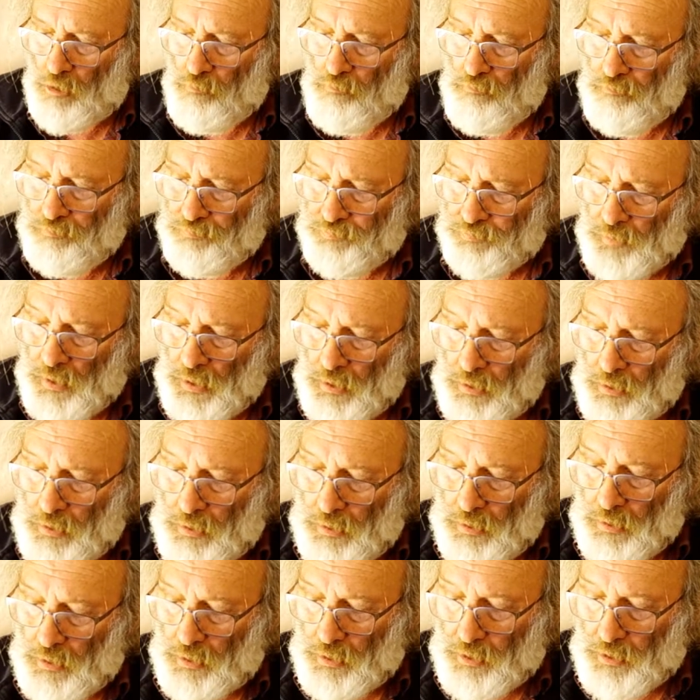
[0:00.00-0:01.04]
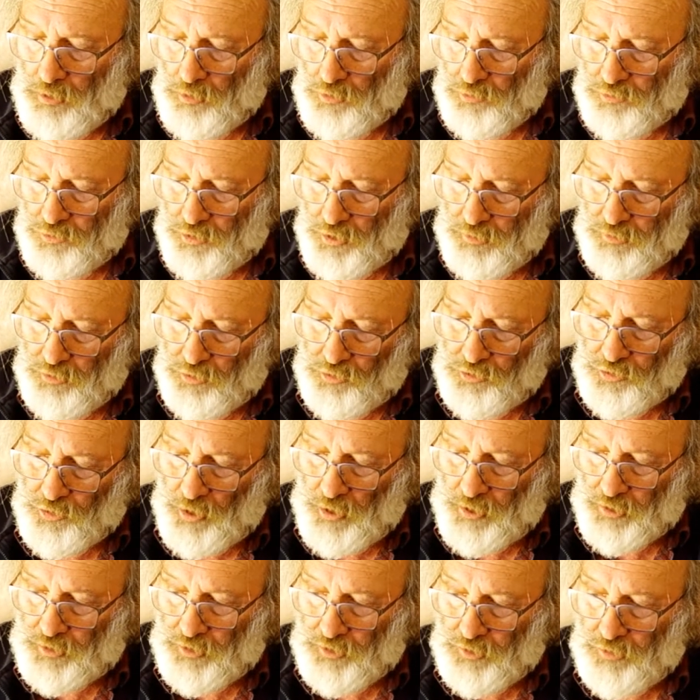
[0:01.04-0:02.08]
on, I also
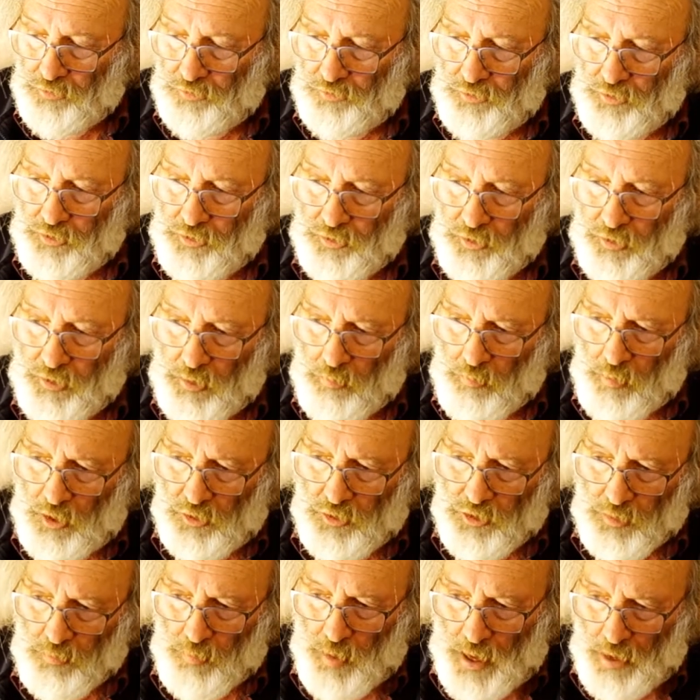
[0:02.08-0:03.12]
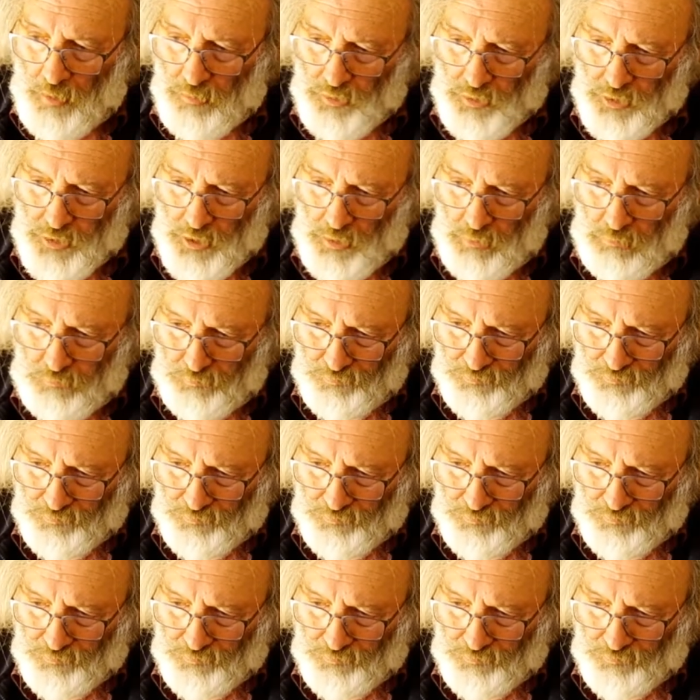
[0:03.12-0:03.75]
decided to fit in the motor mount